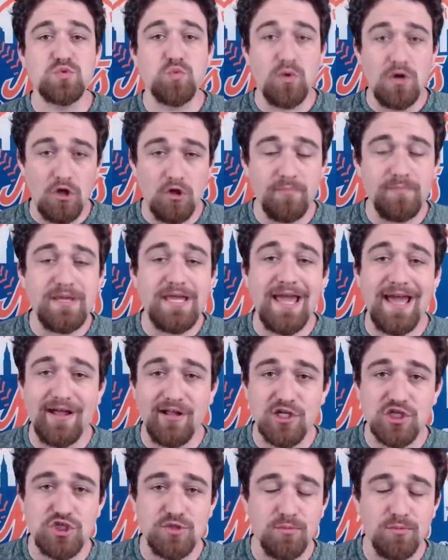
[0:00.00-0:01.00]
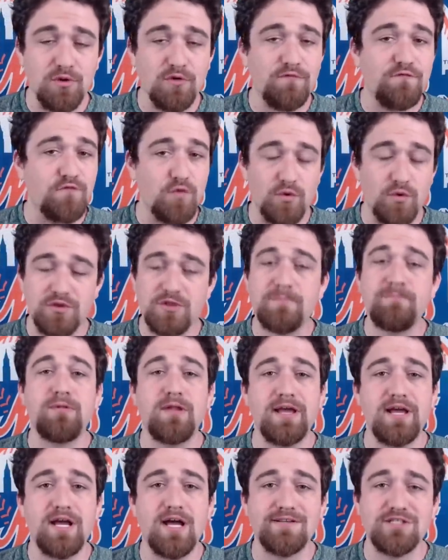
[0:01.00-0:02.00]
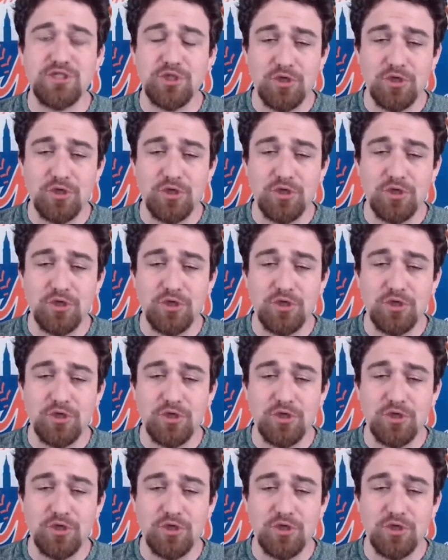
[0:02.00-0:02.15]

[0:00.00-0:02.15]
will be eligible for the playoffs.